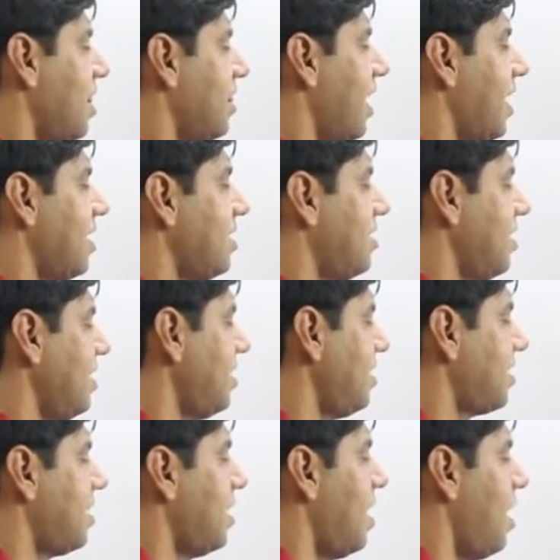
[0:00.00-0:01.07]
There are
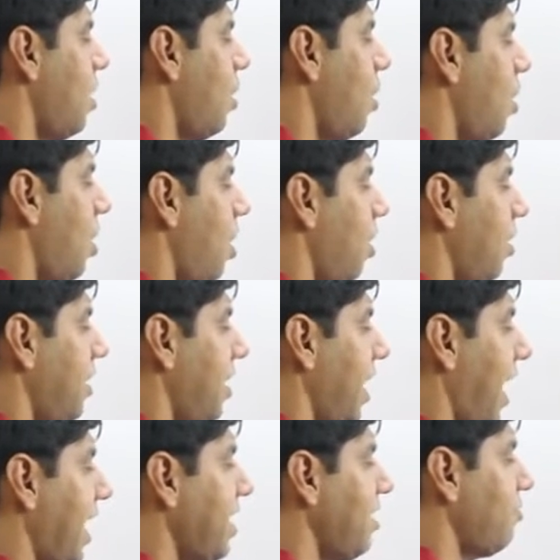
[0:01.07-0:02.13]
just
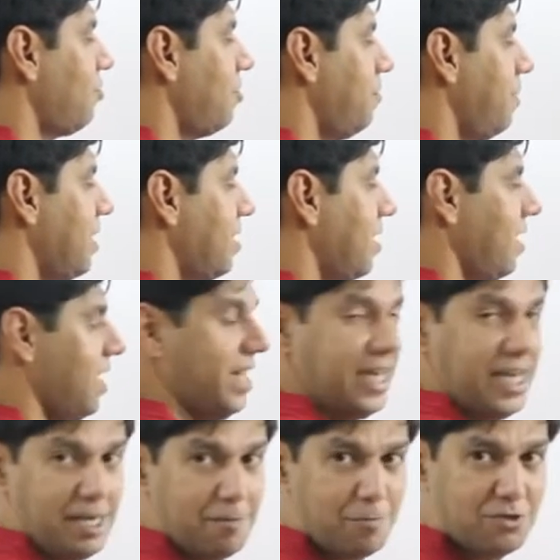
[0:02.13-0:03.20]
9 could be in the
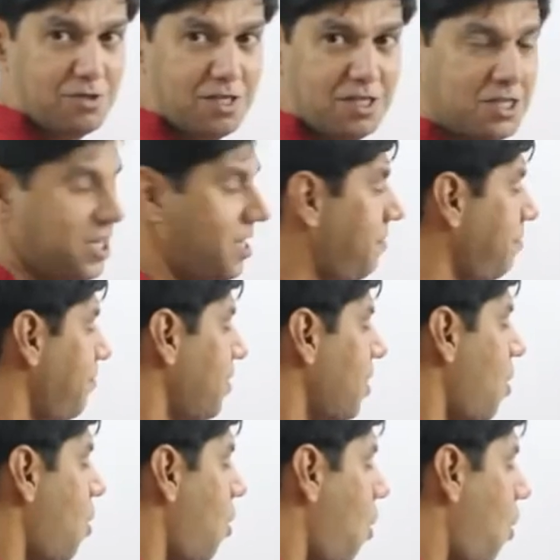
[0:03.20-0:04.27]
leading
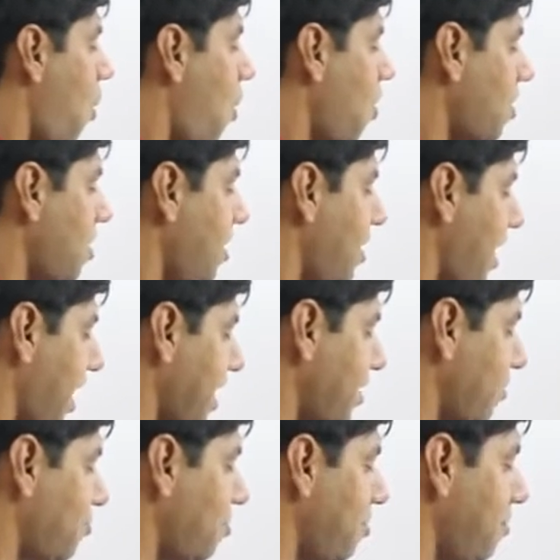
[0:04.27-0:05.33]
position, or
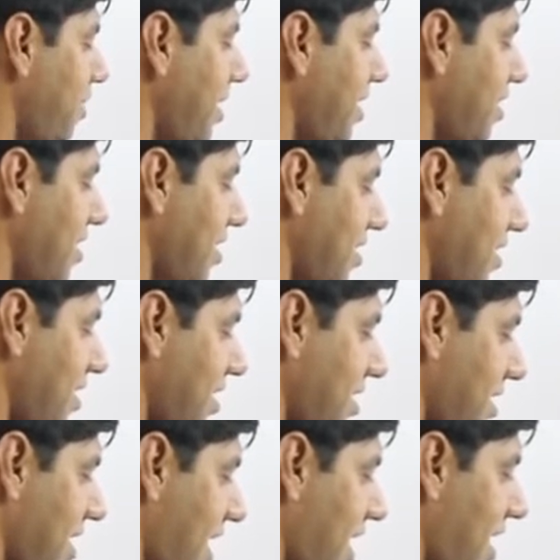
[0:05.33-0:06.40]
9 could be in the
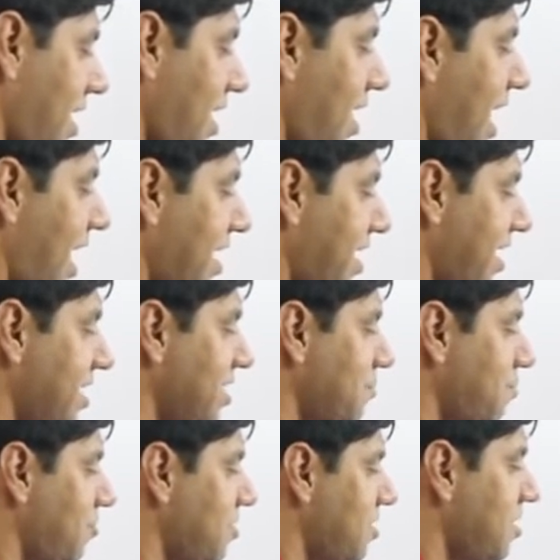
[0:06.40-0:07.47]
hundreds
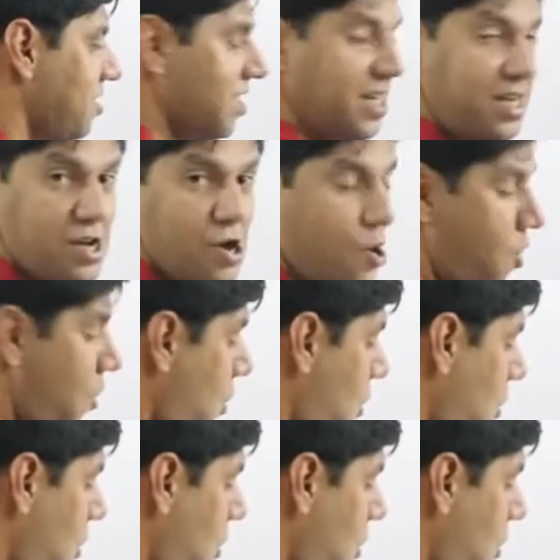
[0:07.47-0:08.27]
position,